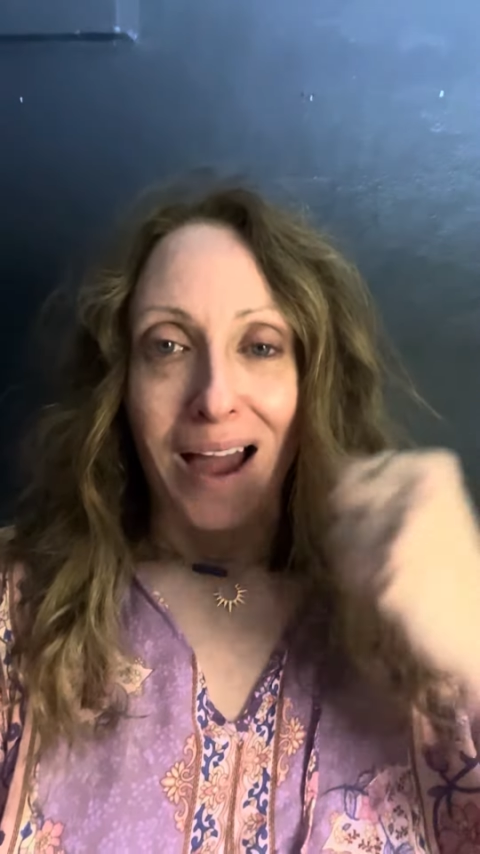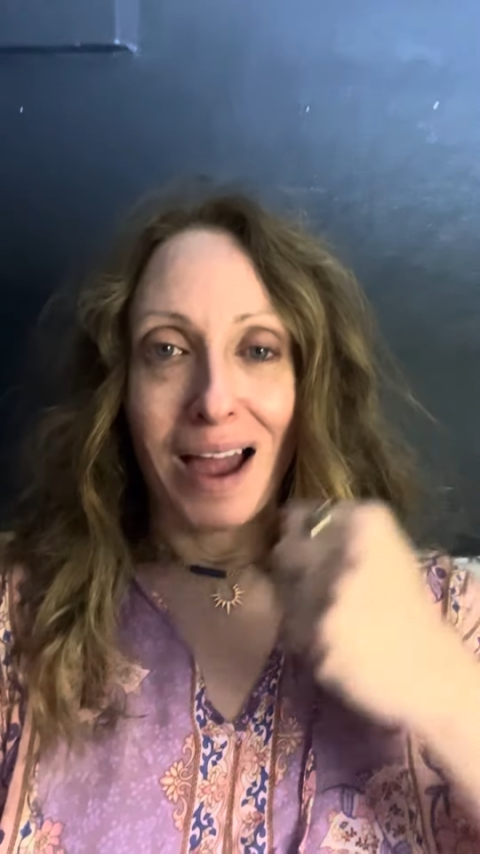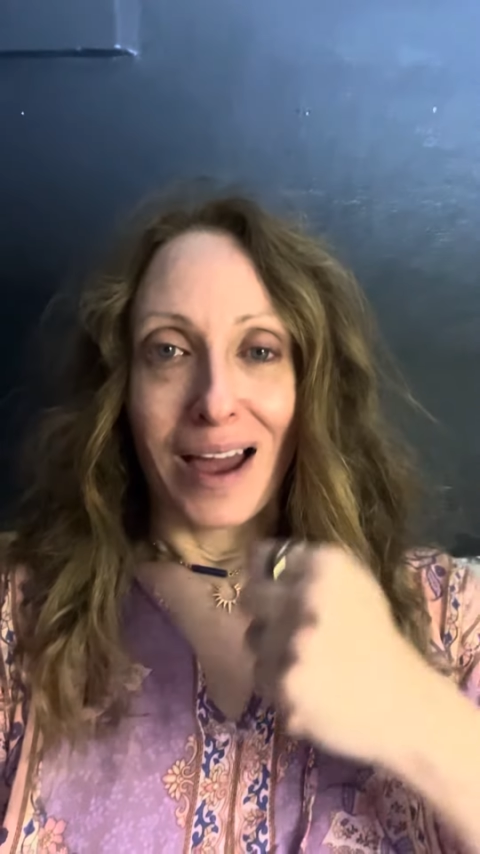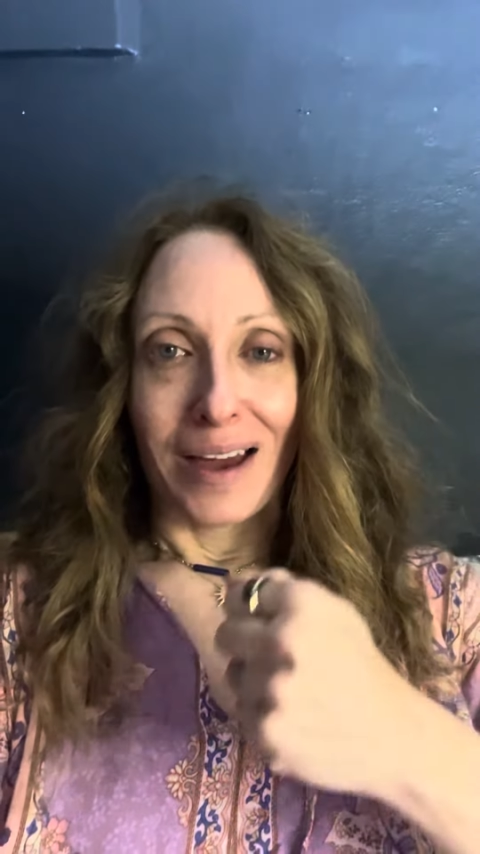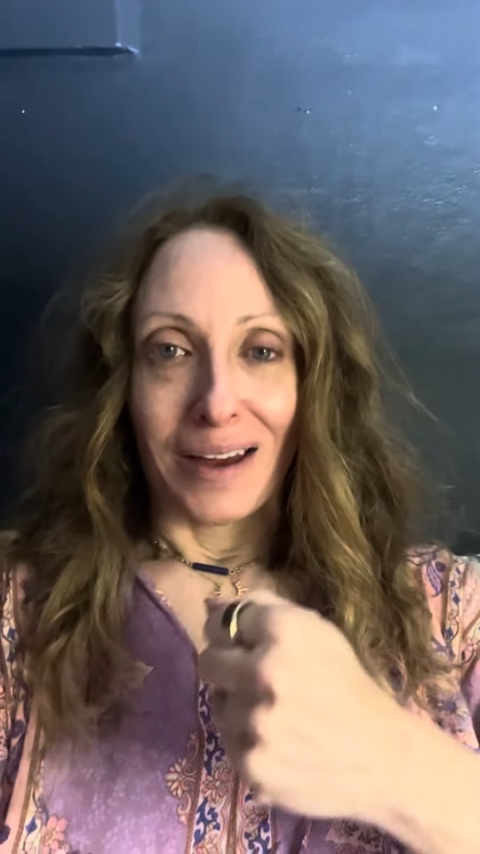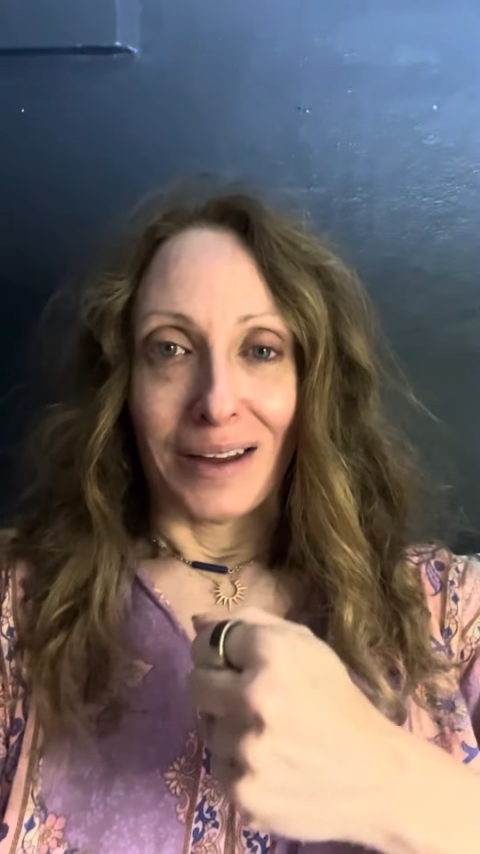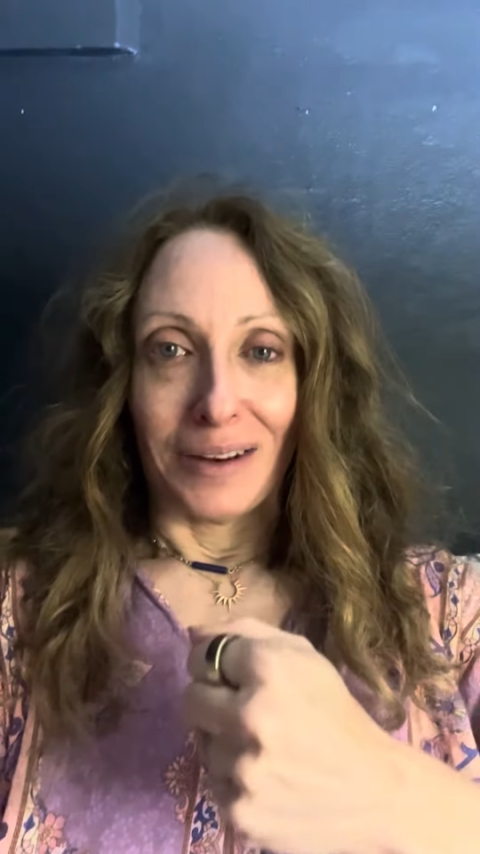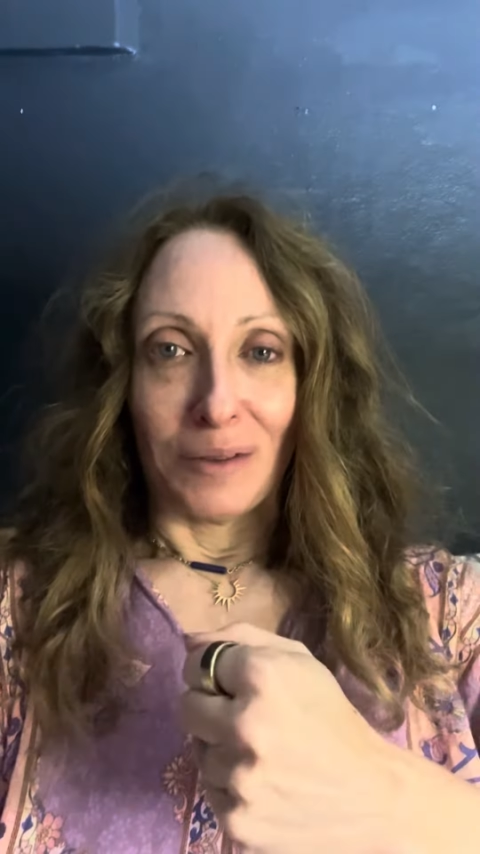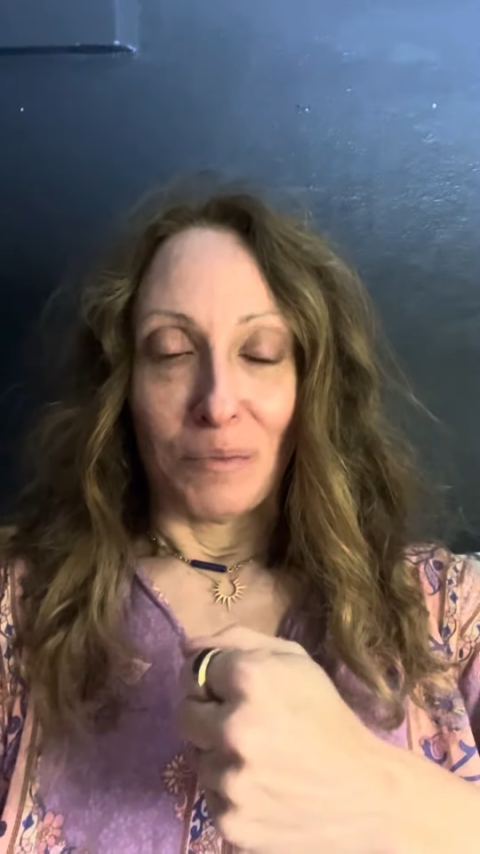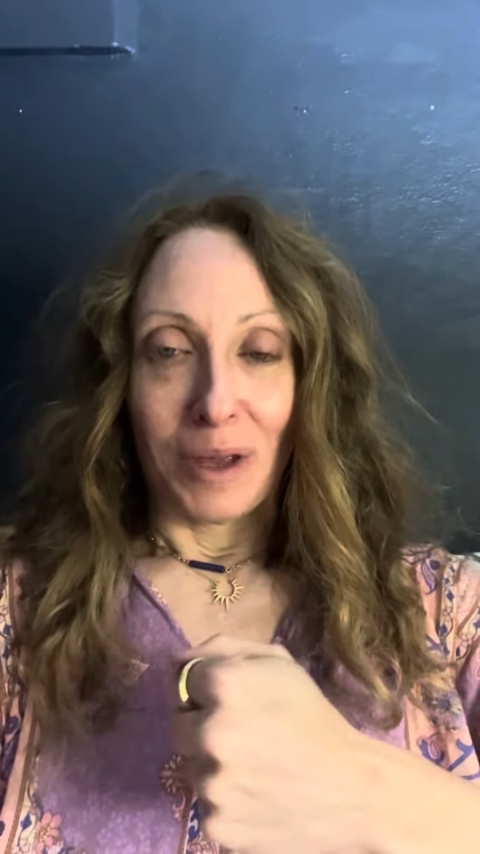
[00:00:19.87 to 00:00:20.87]

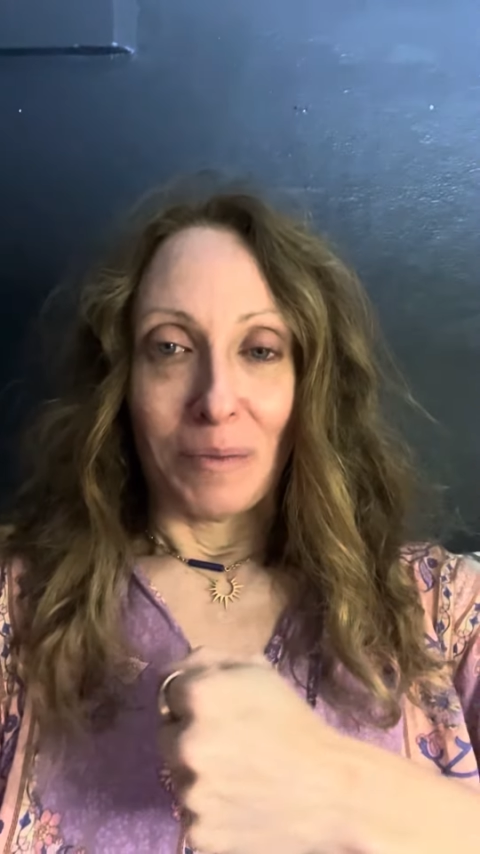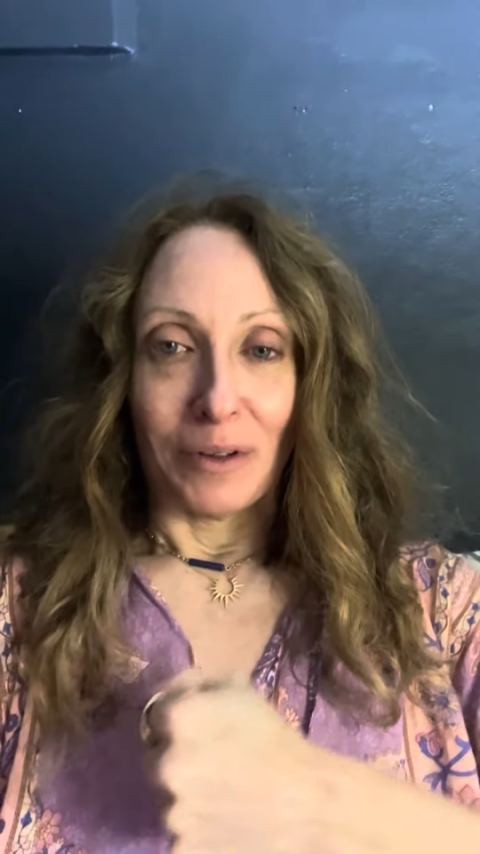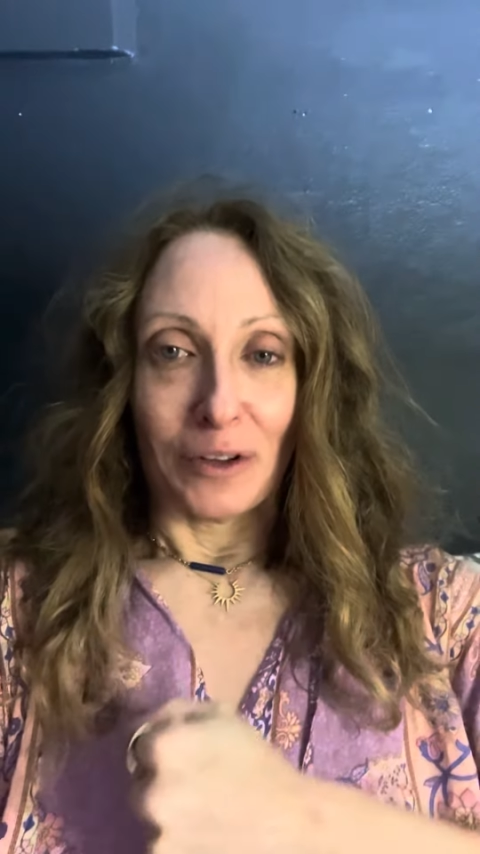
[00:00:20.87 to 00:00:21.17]
and people that